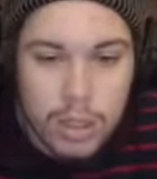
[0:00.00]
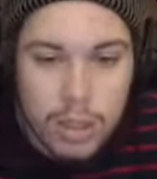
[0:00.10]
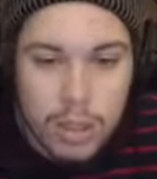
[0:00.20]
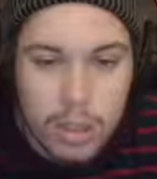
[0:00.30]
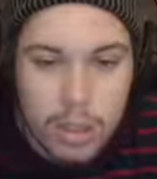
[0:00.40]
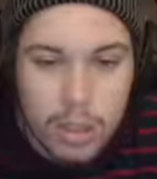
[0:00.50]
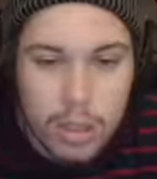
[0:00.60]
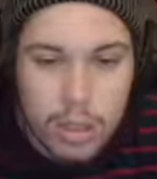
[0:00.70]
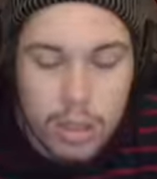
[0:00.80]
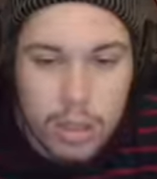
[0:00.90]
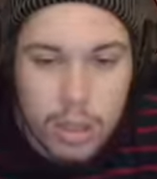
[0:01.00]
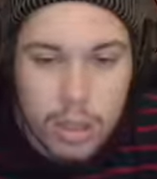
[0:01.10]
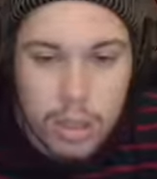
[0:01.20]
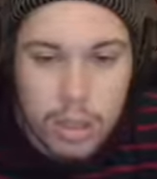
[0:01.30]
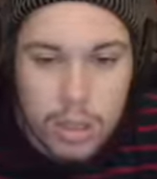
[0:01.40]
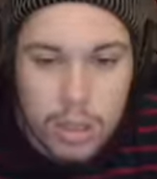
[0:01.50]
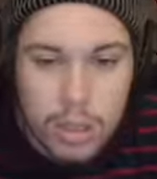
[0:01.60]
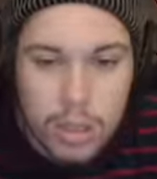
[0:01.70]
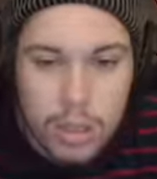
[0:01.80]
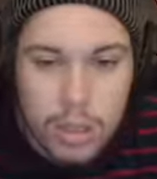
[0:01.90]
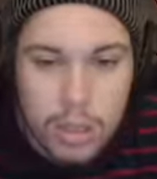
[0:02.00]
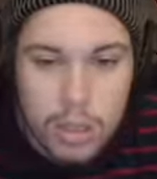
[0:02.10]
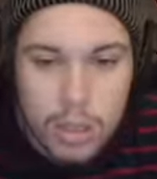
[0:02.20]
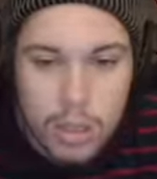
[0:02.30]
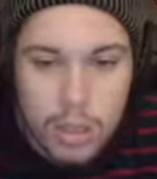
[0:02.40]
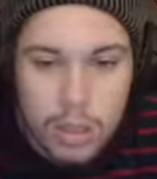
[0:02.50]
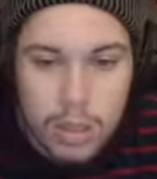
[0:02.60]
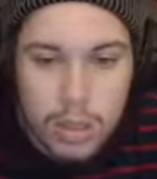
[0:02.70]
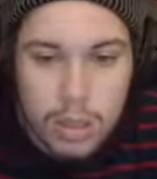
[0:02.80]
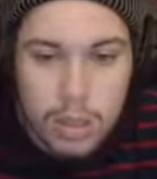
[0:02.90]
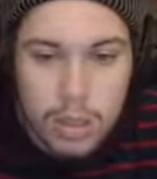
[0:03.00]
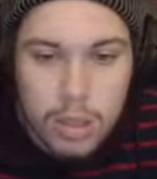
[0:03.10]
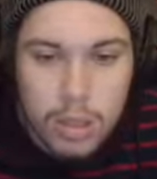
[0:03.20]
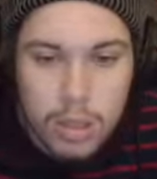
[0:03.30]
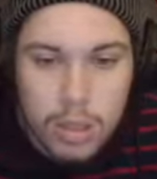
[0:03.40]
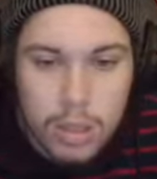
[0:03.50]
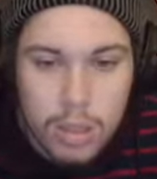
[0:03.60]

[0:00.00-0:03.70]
Nothing is said.